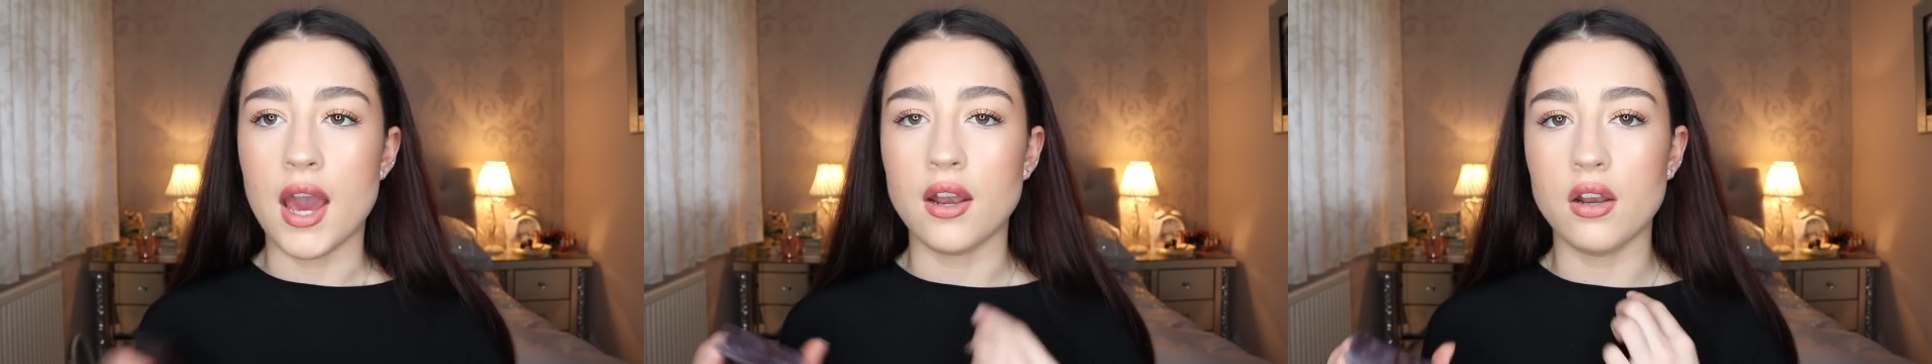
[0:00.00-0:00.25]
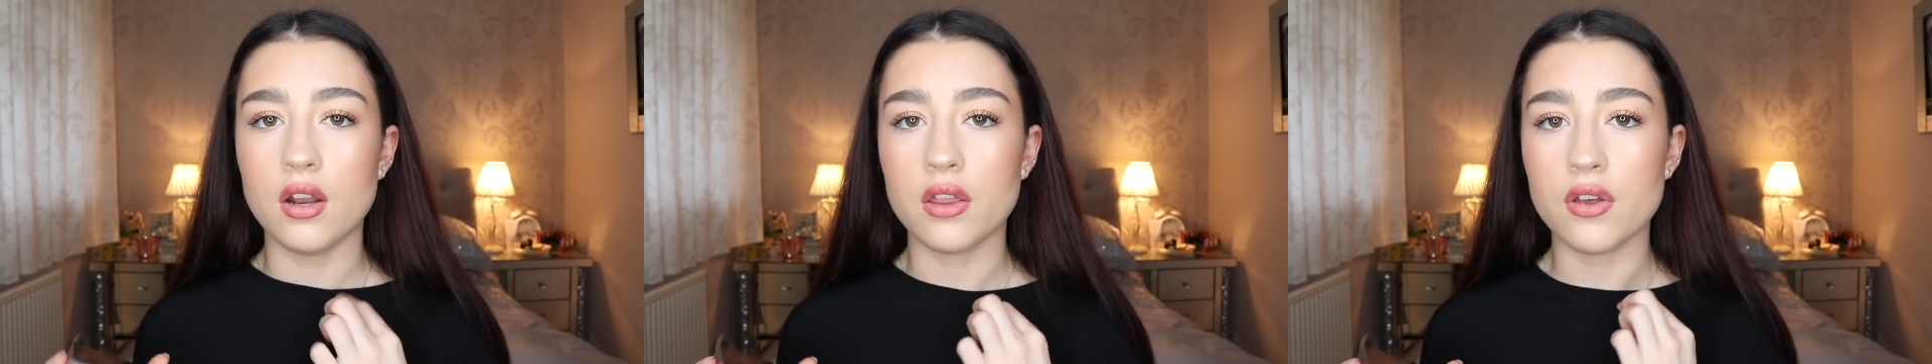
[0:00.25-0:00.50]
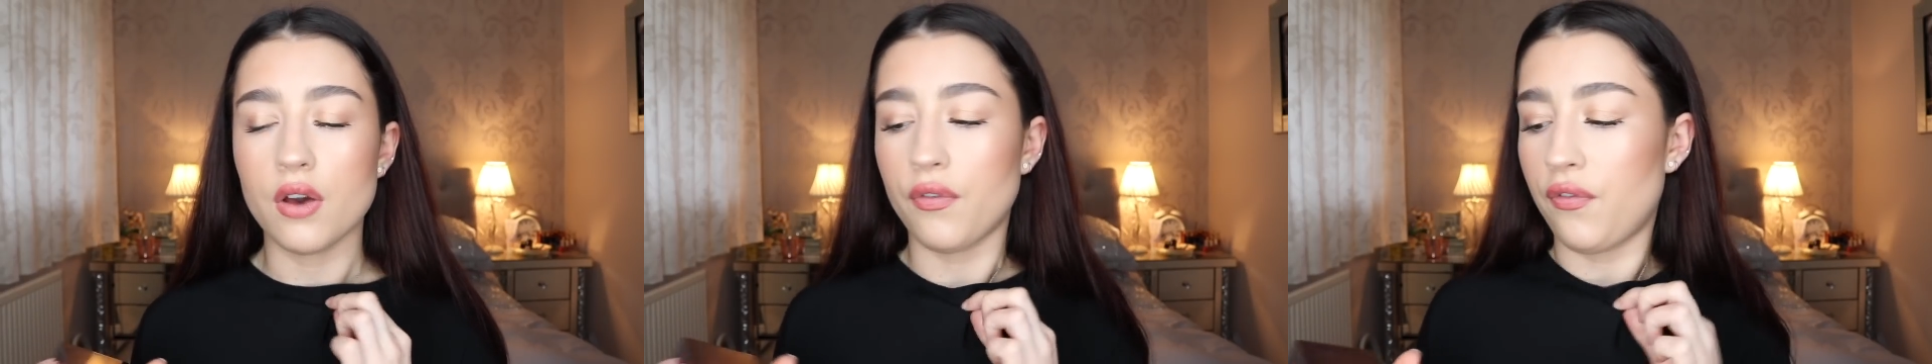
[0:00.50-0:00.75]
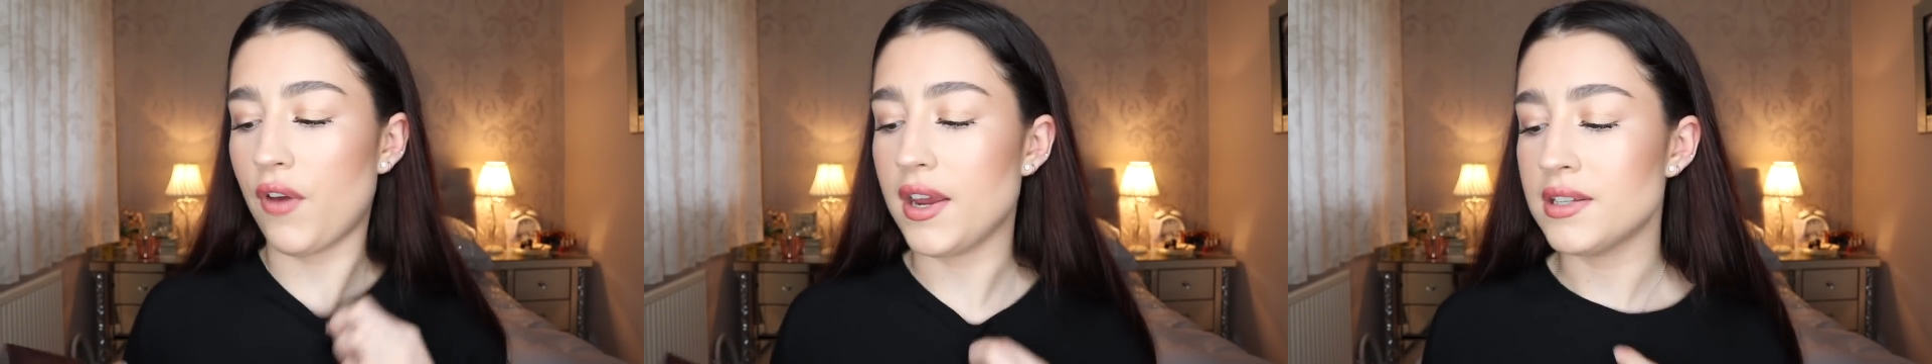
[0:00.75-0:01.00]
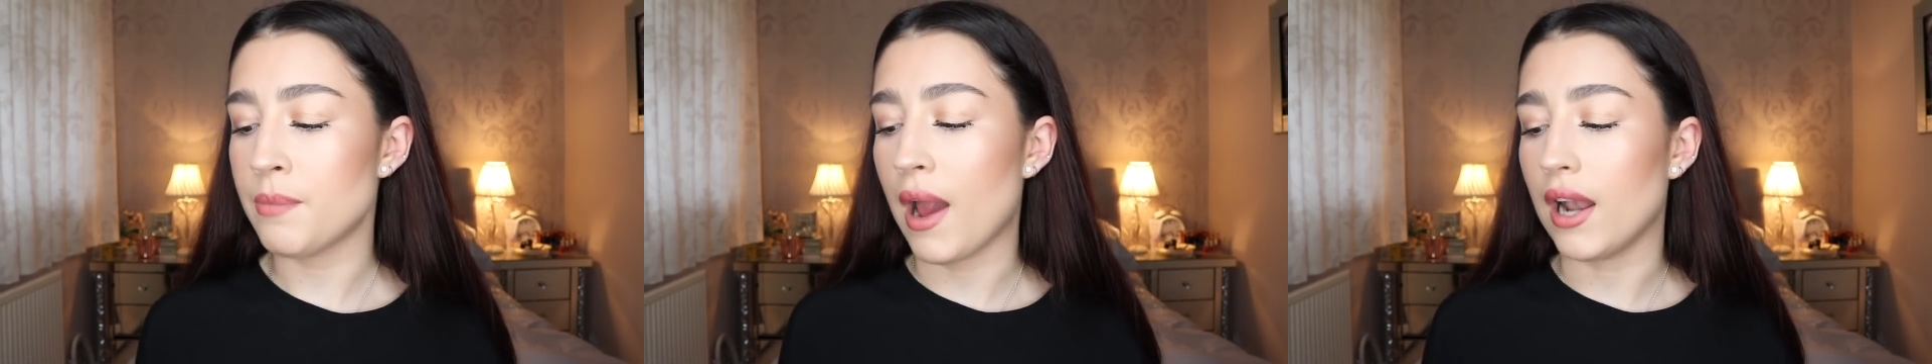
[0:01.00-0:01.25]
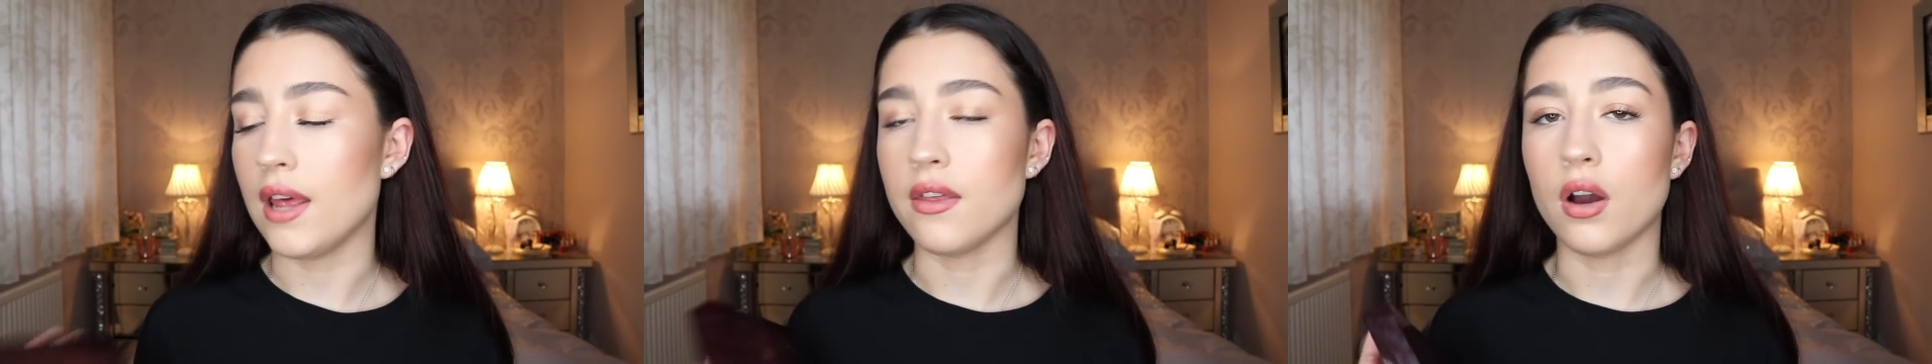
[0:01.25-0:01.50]
And another face
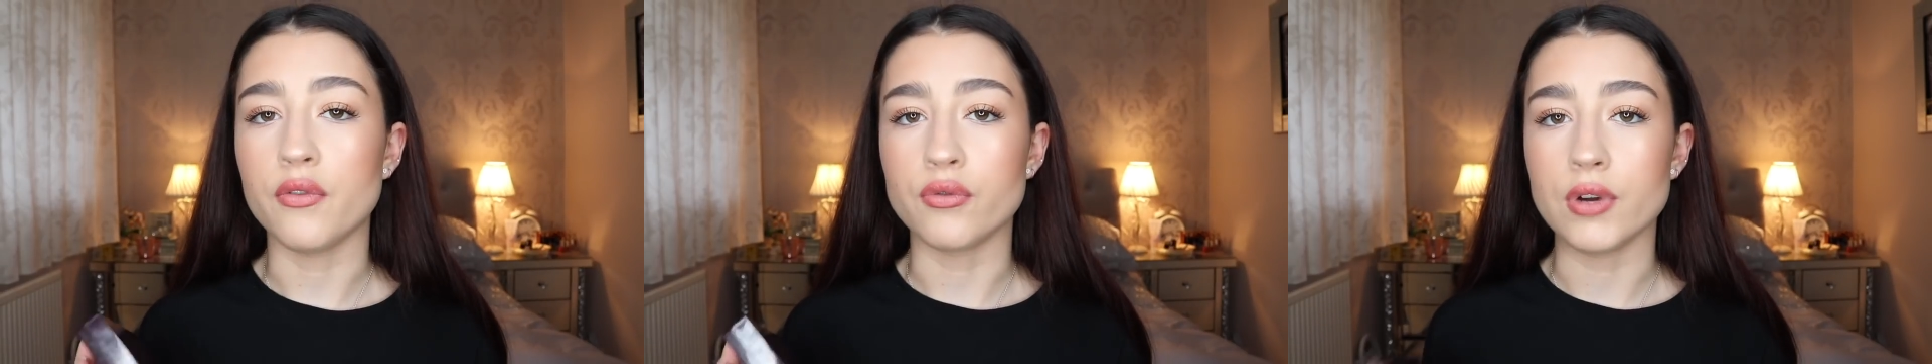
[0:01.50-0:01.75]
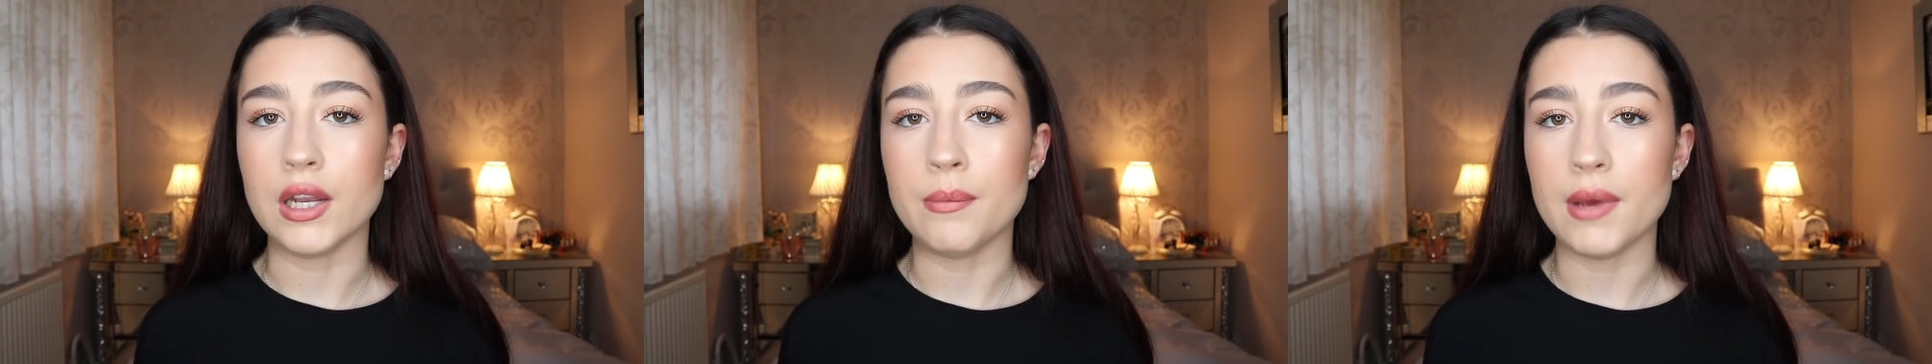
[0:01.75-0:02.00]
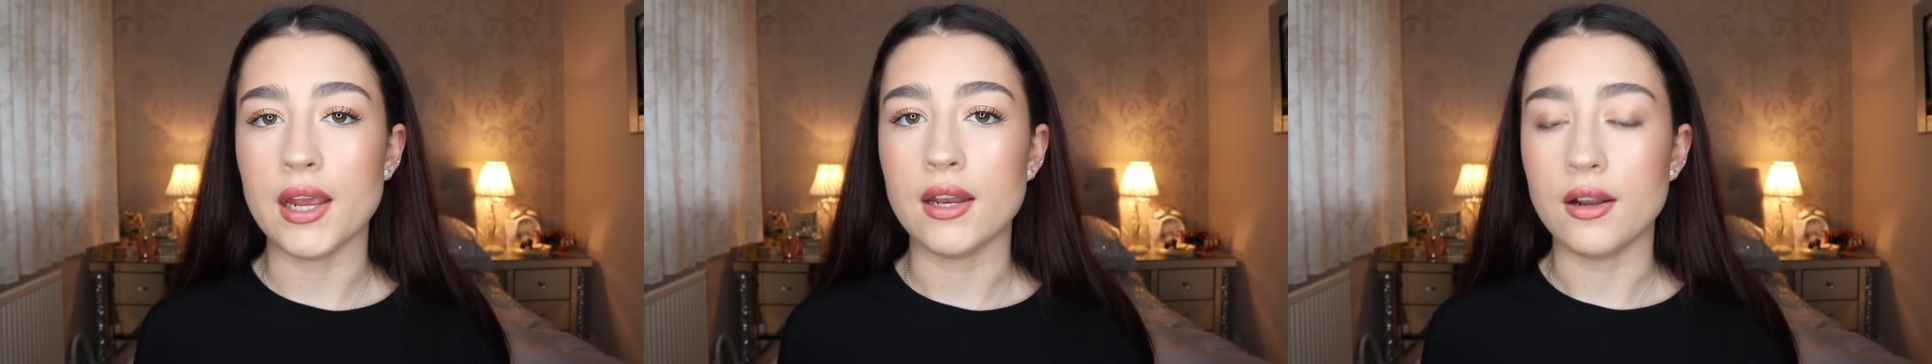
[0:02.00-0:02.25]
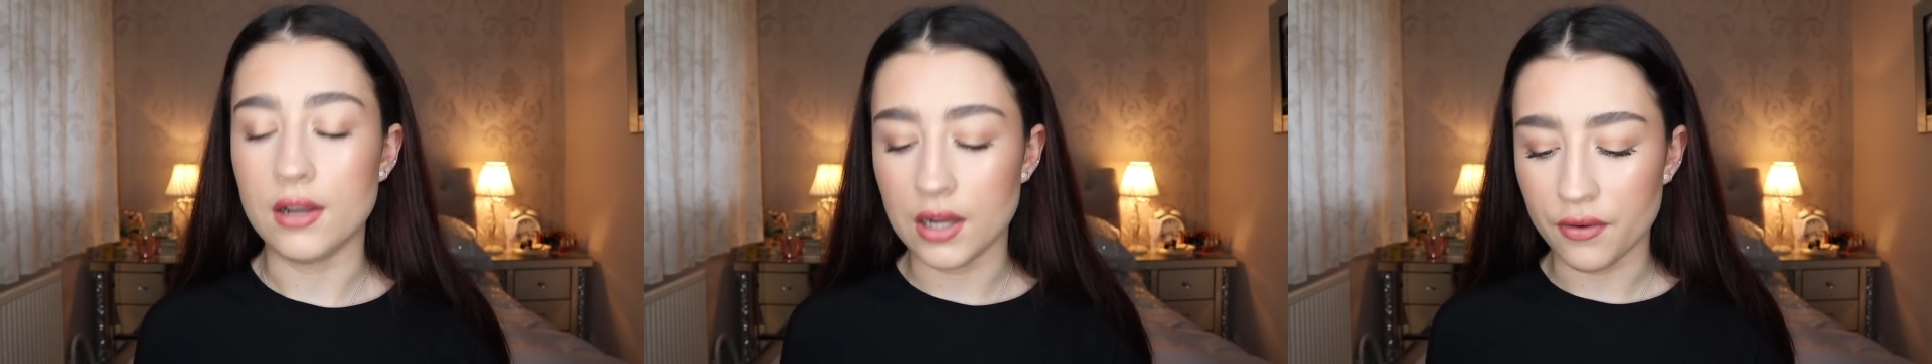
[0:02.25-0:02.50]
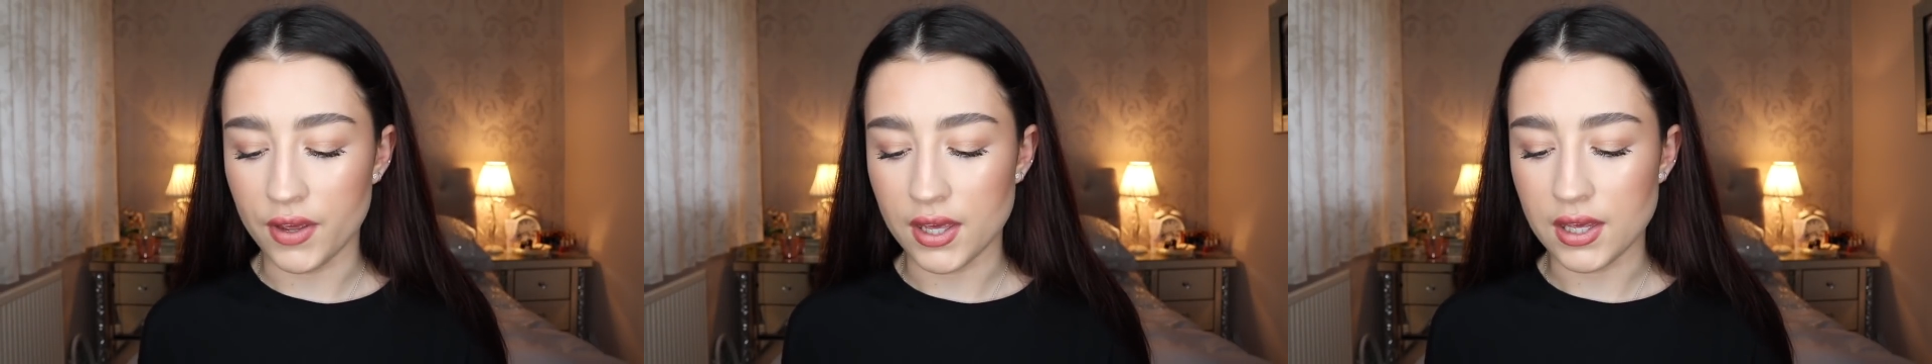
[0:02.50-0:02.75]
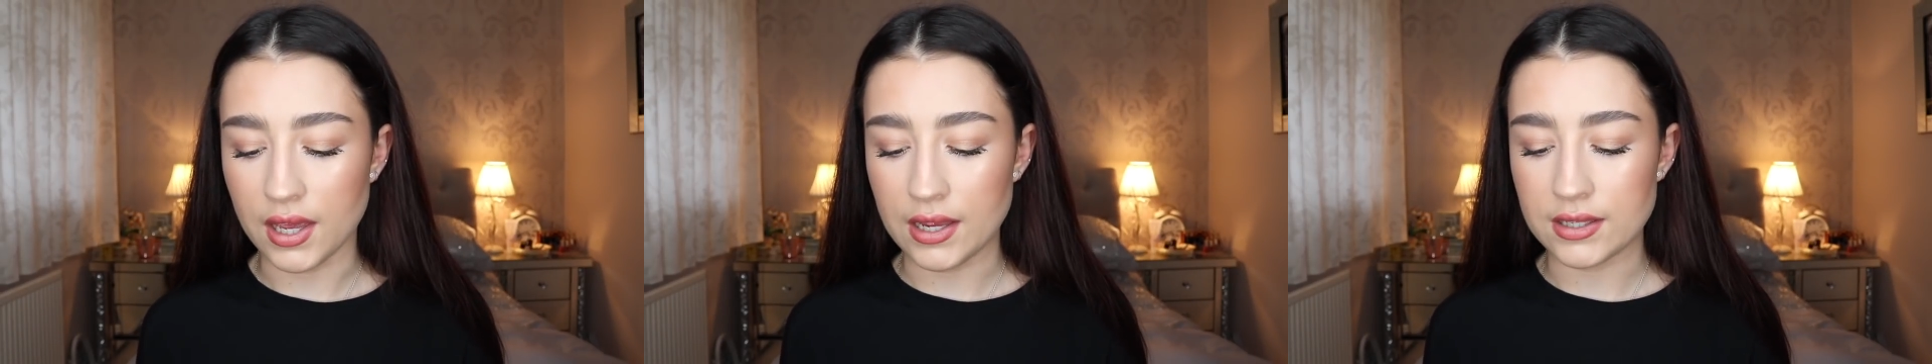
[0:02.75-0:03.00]
palette that I've really been
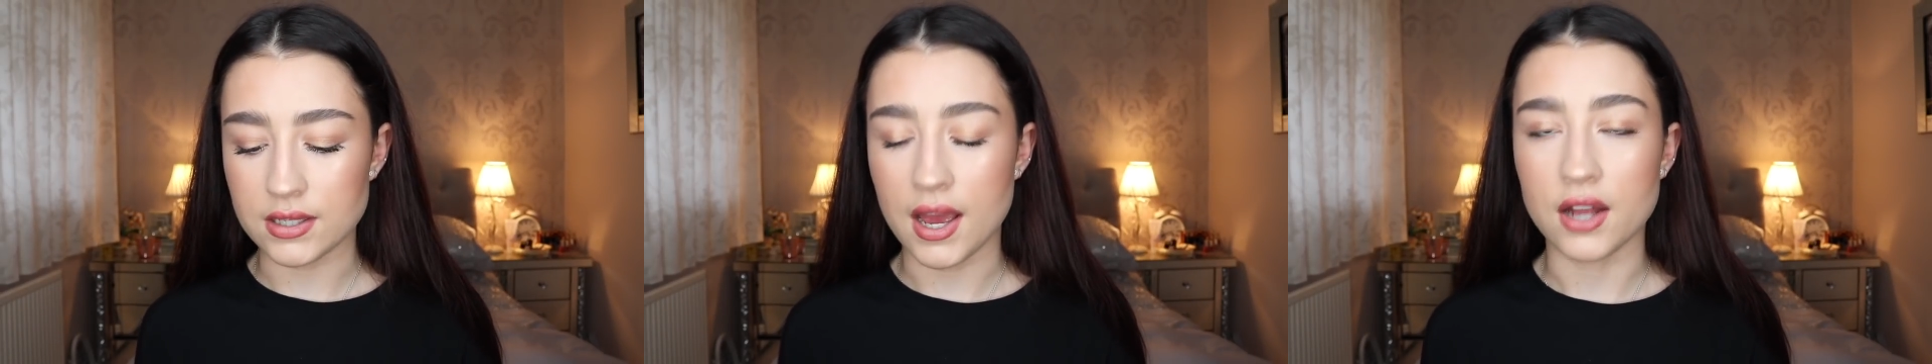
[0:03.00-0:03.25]
loving is